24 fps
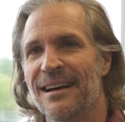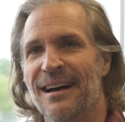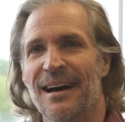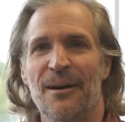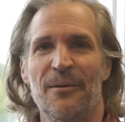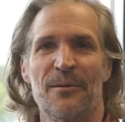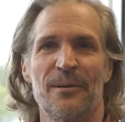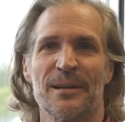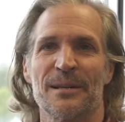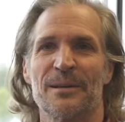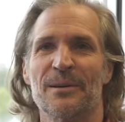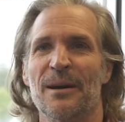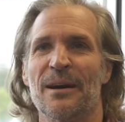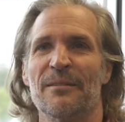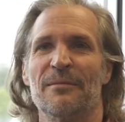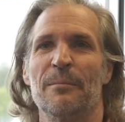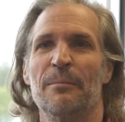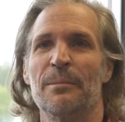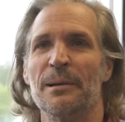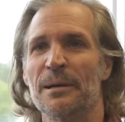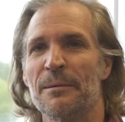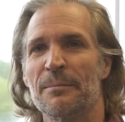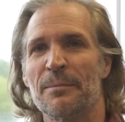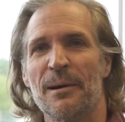I want to go have
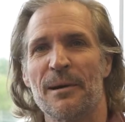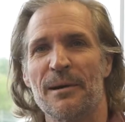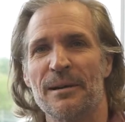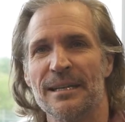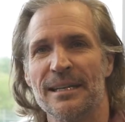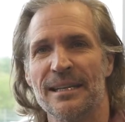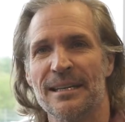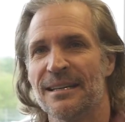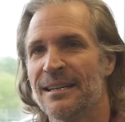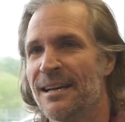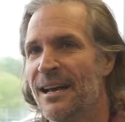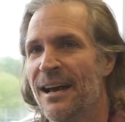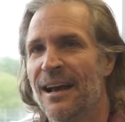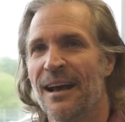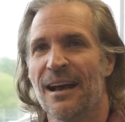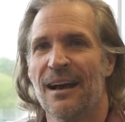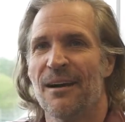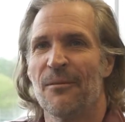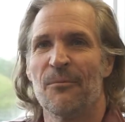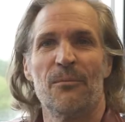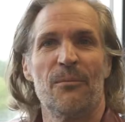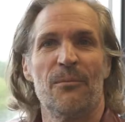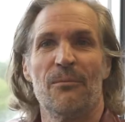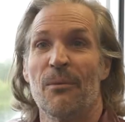a beer party.
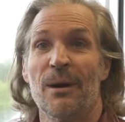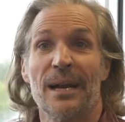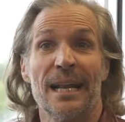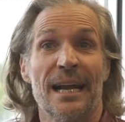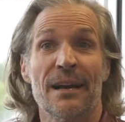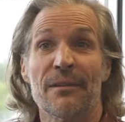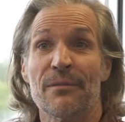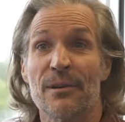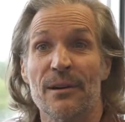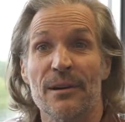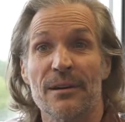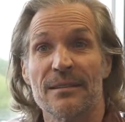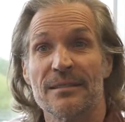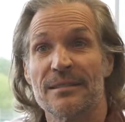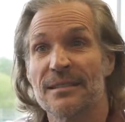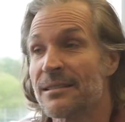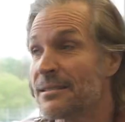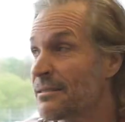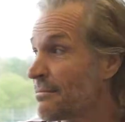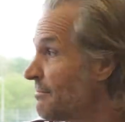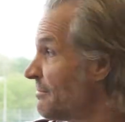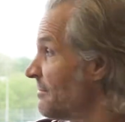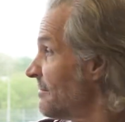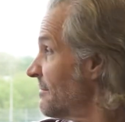Whatever.
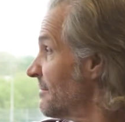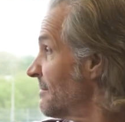Just,